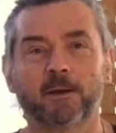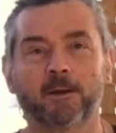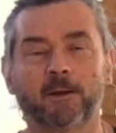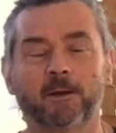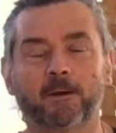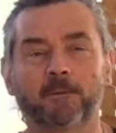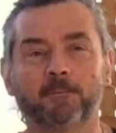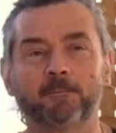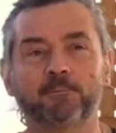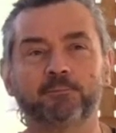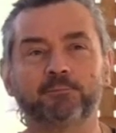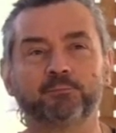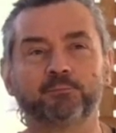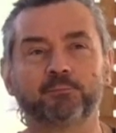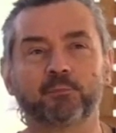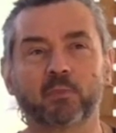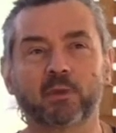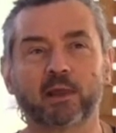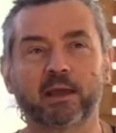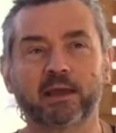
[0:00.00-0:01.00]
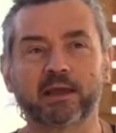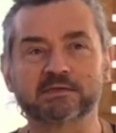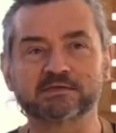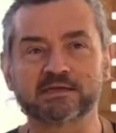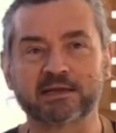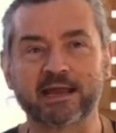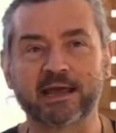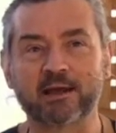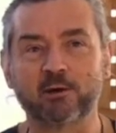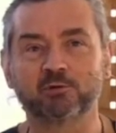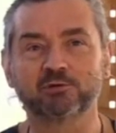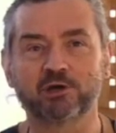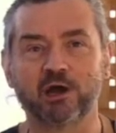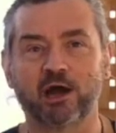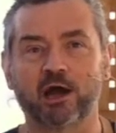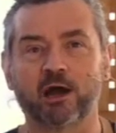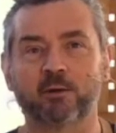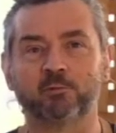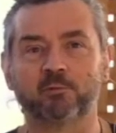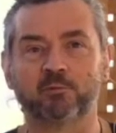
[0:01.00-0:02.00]
um, is an
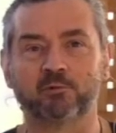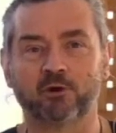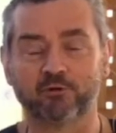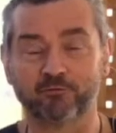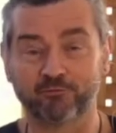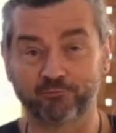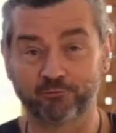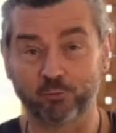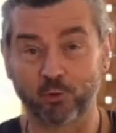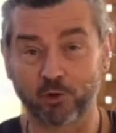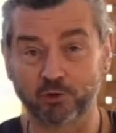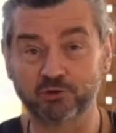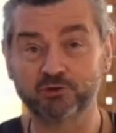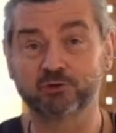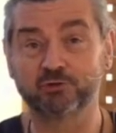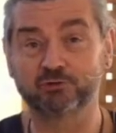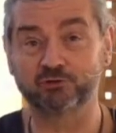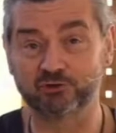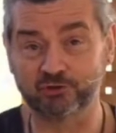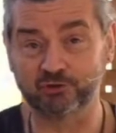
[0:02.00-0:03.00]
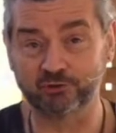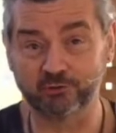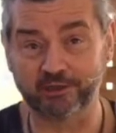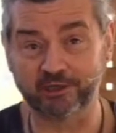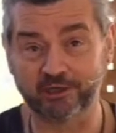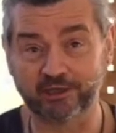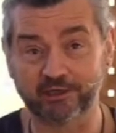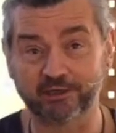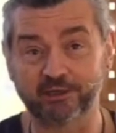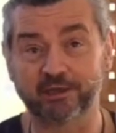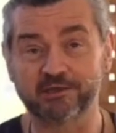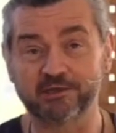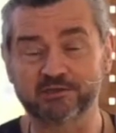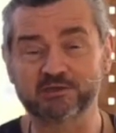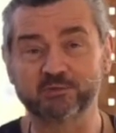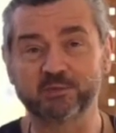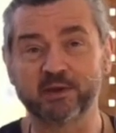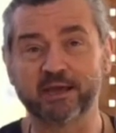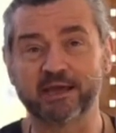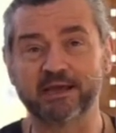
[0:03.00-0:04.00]
outcome of what you're doing
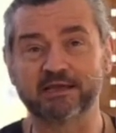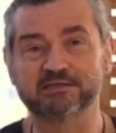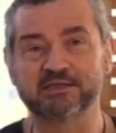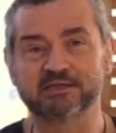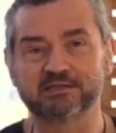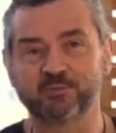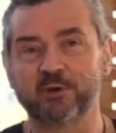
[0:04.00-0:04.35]
in space,